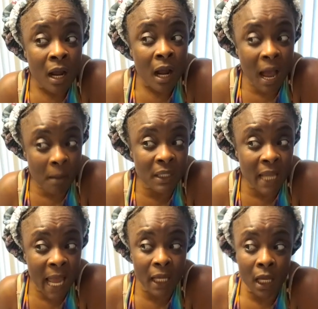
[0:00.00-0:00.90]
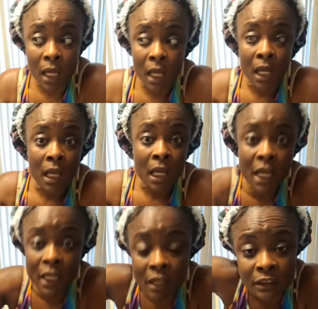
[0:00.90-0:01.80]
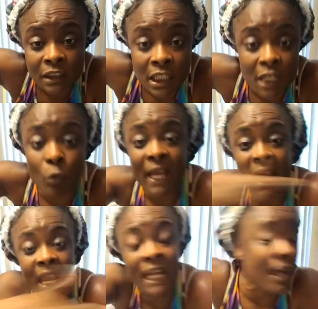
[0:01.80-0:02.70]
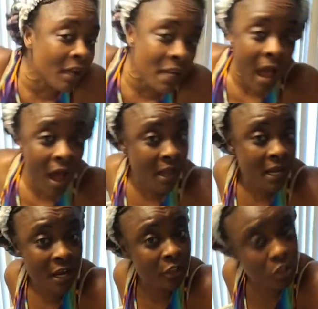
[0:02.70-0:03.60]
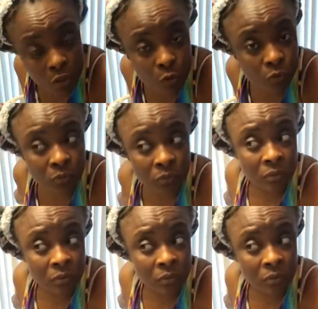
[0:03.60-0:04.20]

I'd be like, he looks good with any of y'all here too.